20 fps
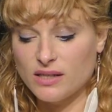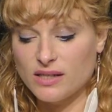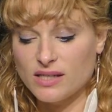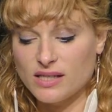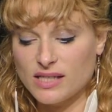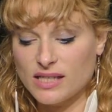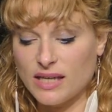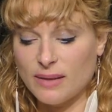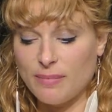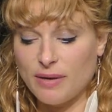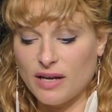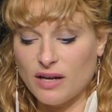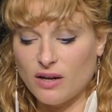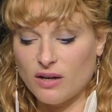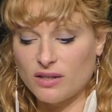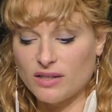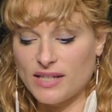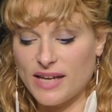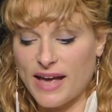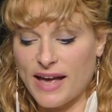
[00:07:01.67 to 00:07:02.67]
sleeping
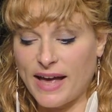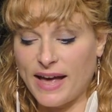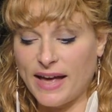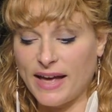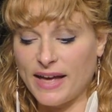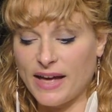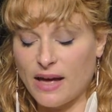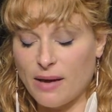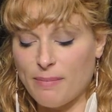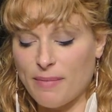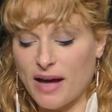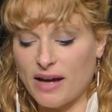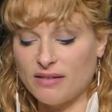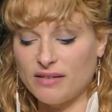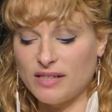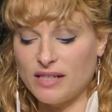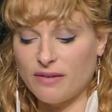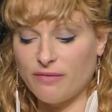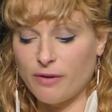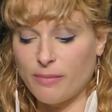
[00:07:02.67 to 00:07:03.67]
all day, a
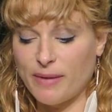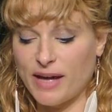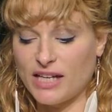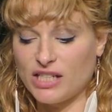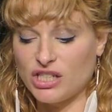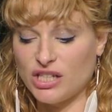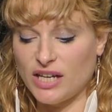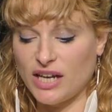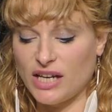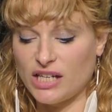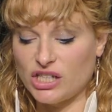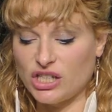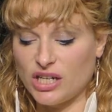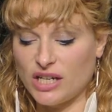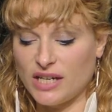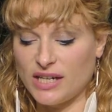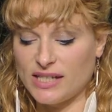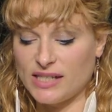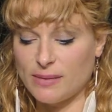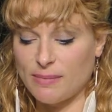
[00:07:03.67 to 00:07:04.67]
mountain of
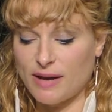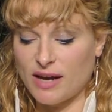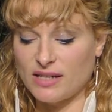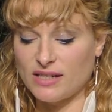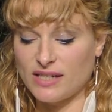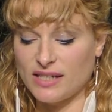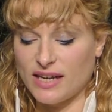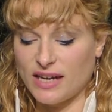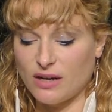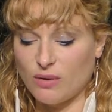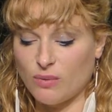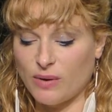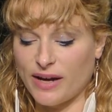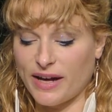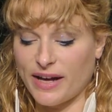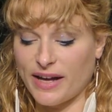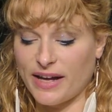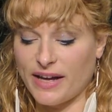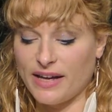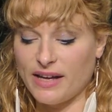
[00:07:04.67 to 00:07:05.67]
imagination is about to get
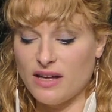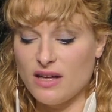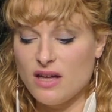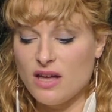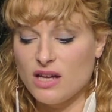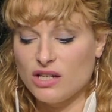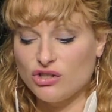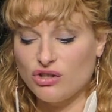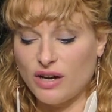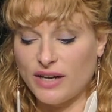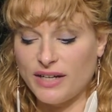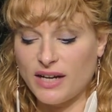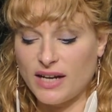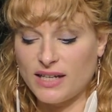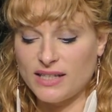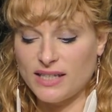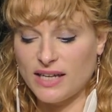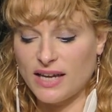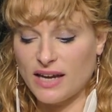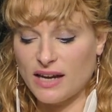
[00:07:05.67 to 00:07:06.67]
away. Try not
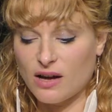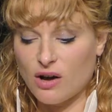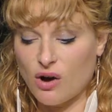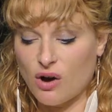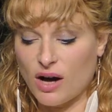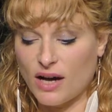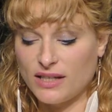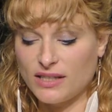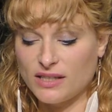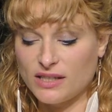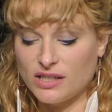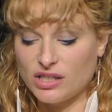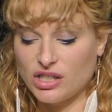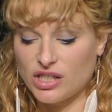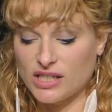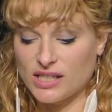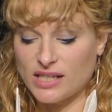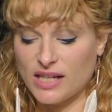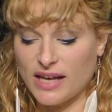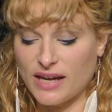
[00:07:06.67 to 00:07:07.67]
to get caught,
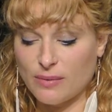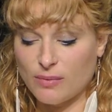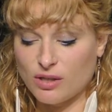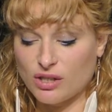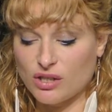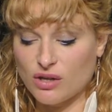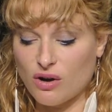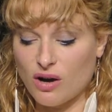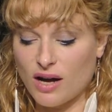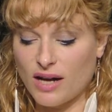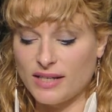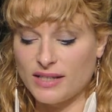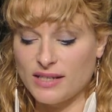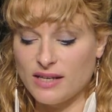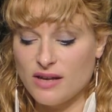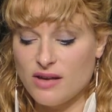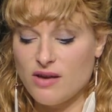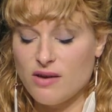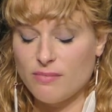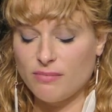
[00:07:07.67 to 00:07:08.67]
just like we're taught.
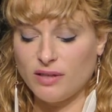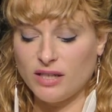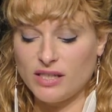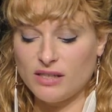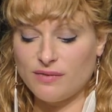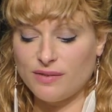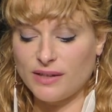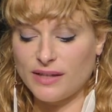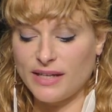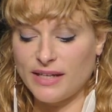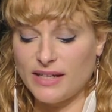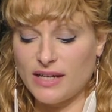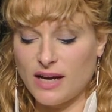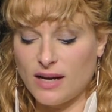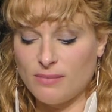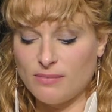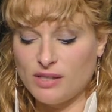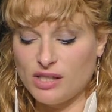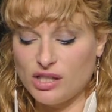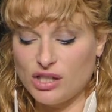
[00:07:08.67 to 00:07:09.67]
Blissfully
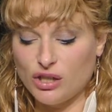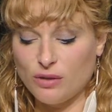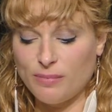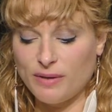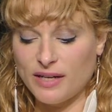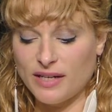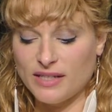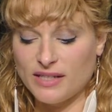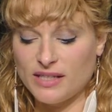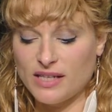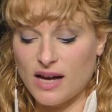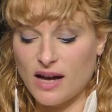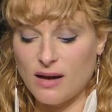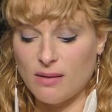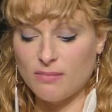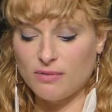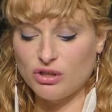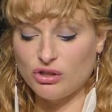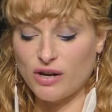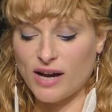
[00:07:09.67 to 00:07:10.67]
numb, stupid and
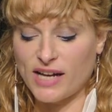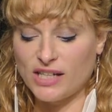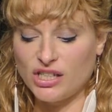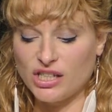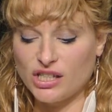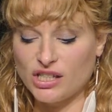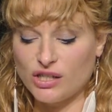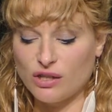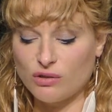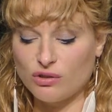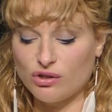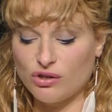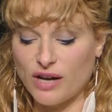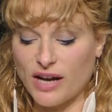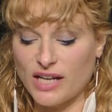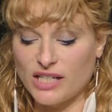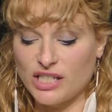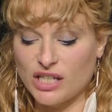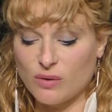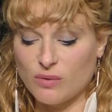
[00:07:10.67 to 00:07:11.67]
dumb, tragic, so
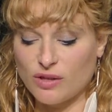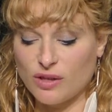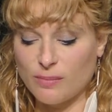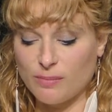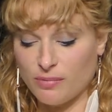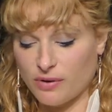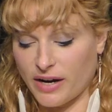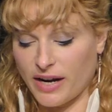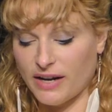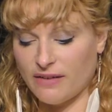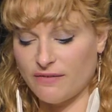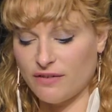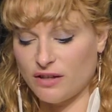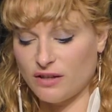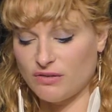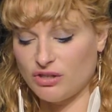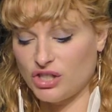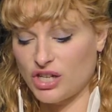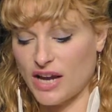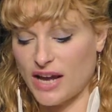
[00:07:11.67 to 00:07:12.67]
tragic with a brain full
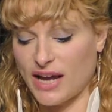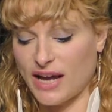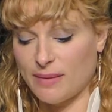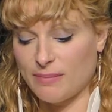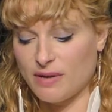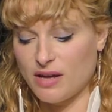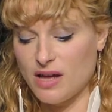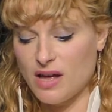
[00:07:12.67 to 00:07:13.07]
of shame.